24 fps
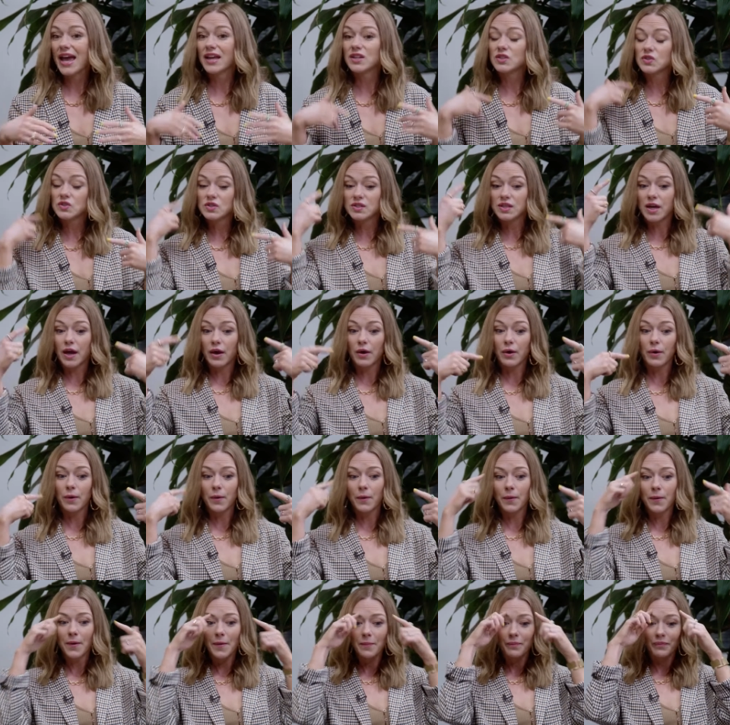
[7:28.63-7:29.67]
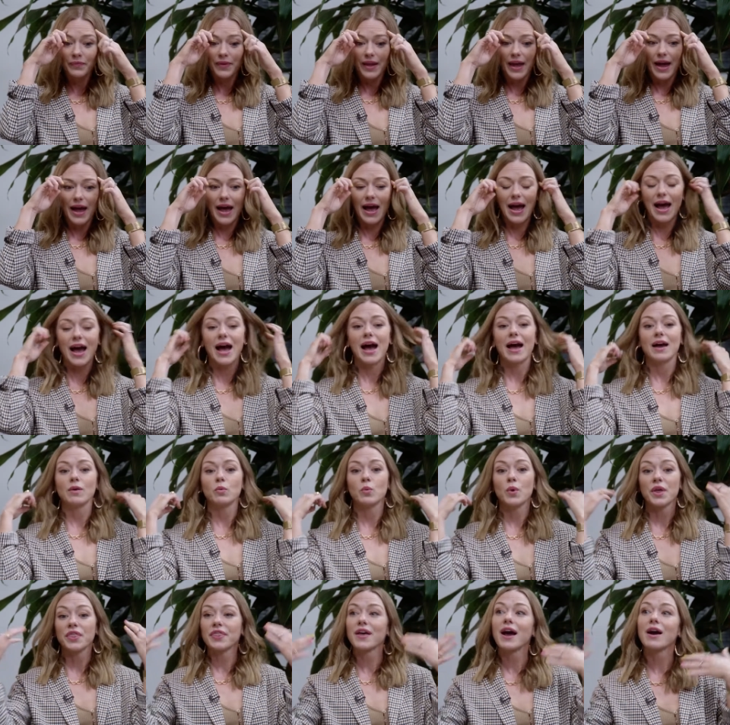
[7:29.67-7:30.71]
And so
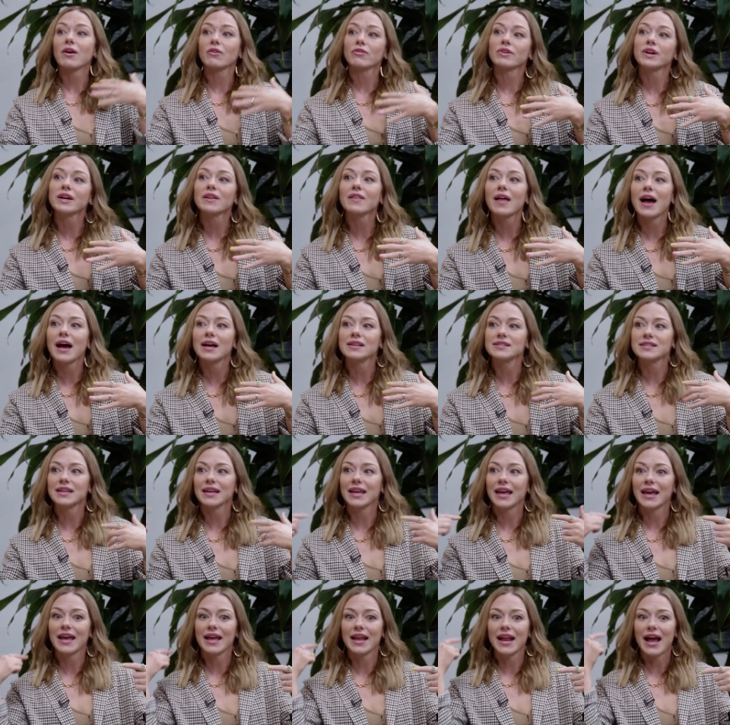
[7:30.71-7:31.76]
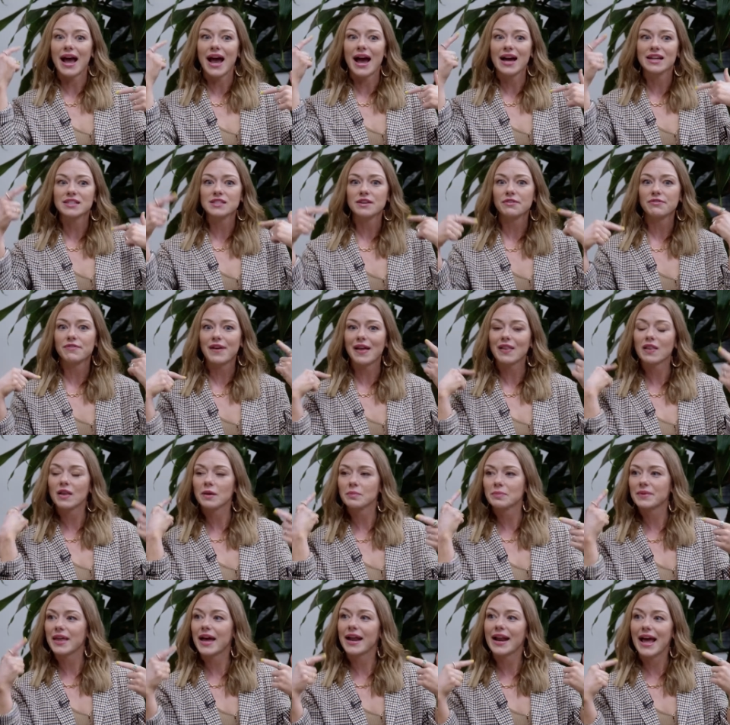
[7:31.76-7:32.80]
without realizing it, I
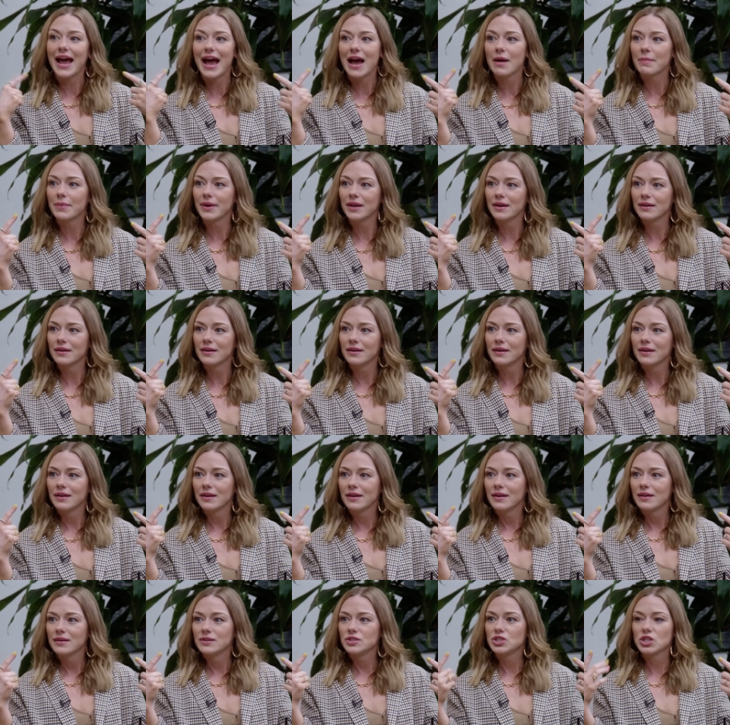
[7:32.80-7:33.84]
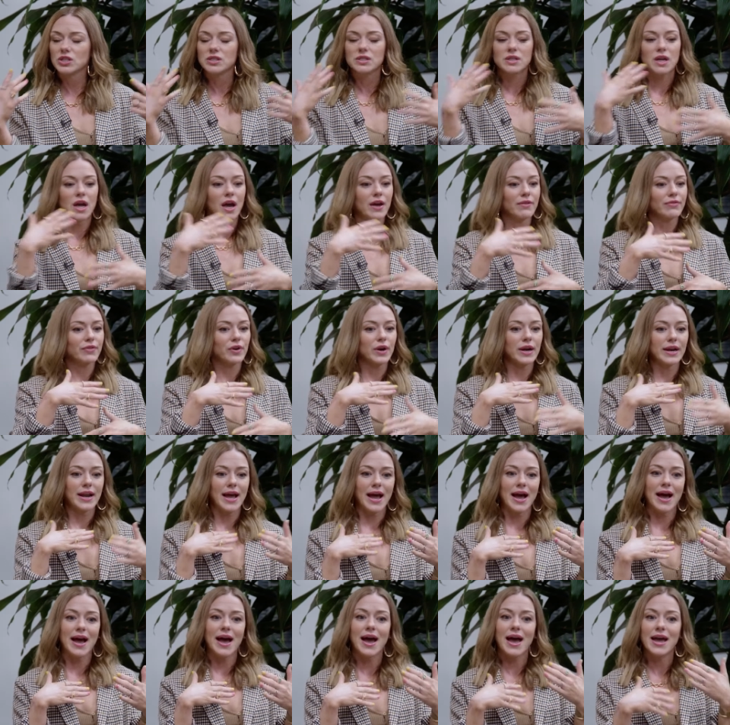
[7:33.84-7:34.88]
developed that habit. Just cover and
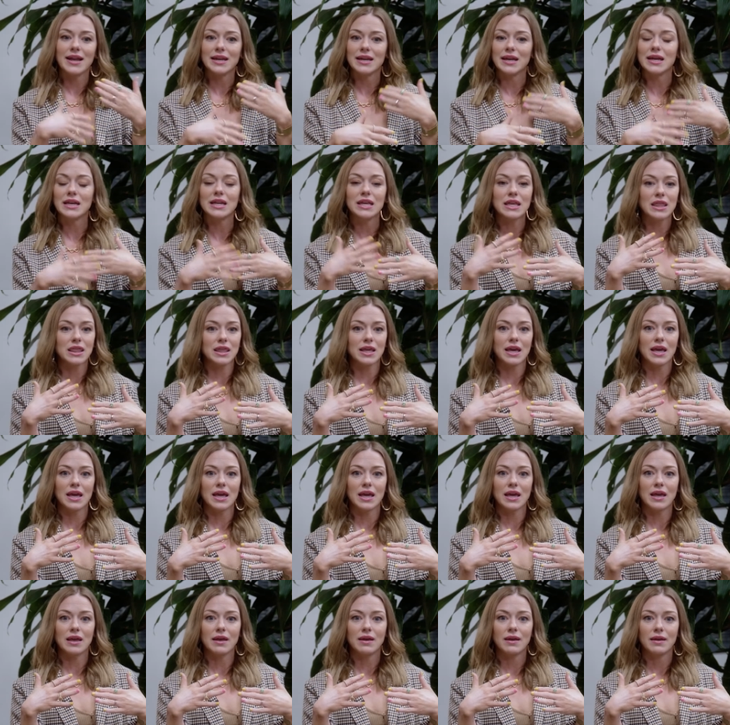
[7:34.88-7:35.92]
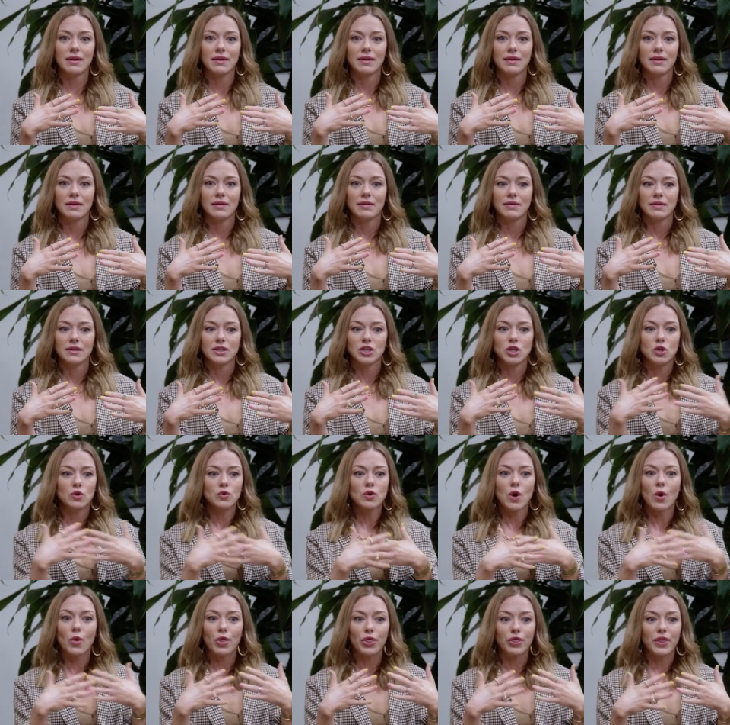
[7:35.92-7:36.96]
hide anything you
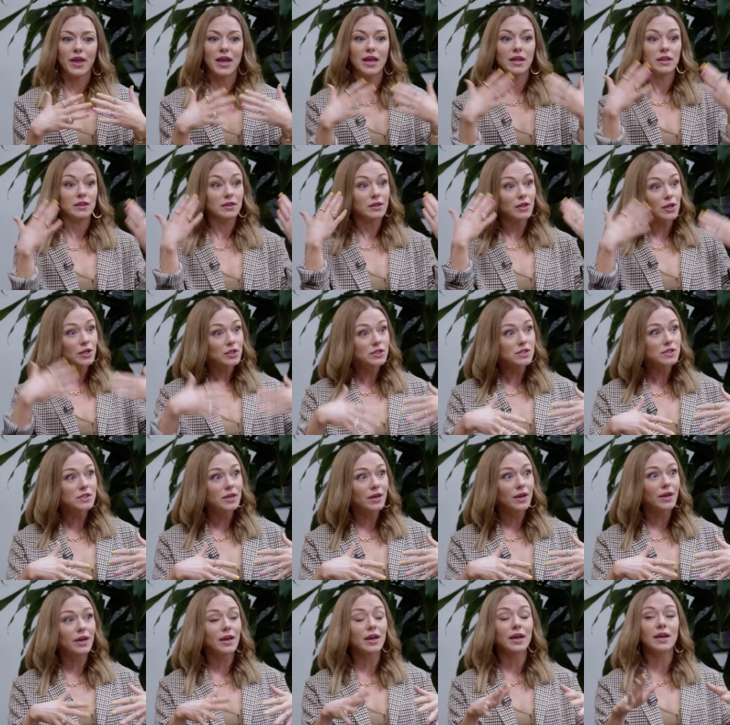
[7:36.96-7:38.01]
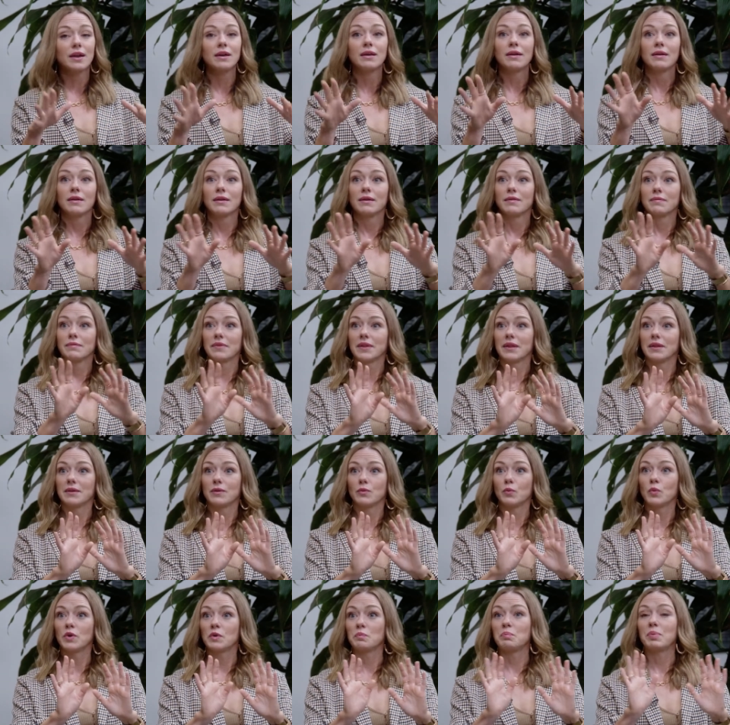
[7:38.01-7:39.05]
don't think looks good,
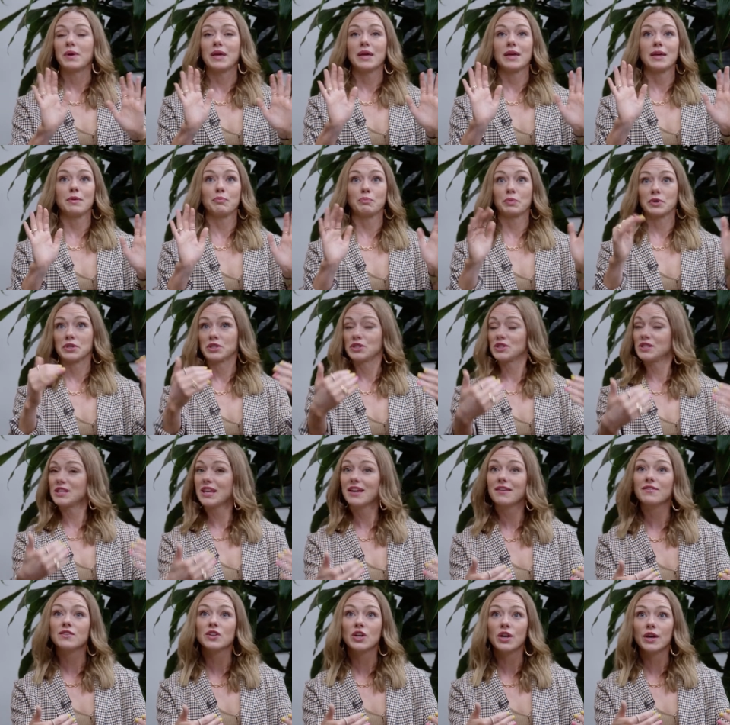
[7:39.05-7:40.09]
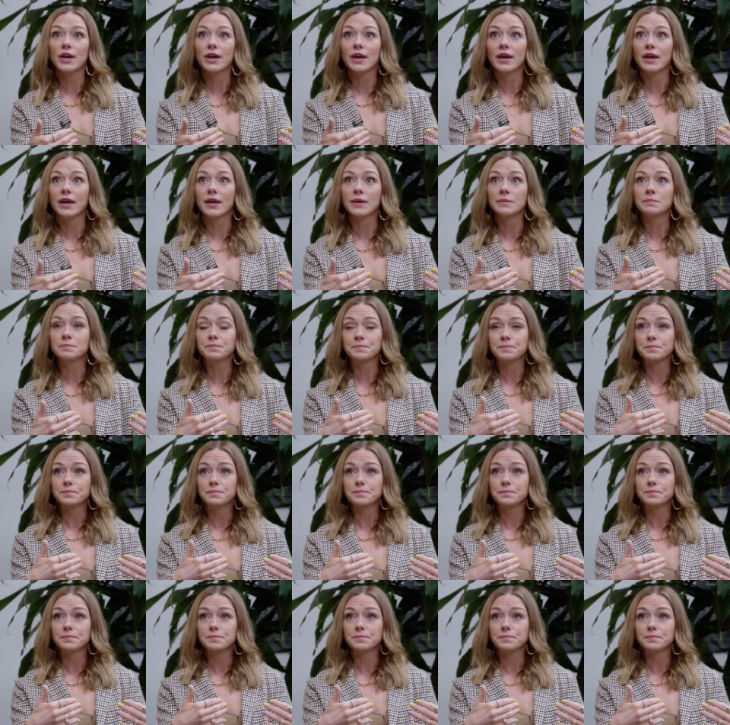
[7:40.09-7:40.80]
would be perceived good.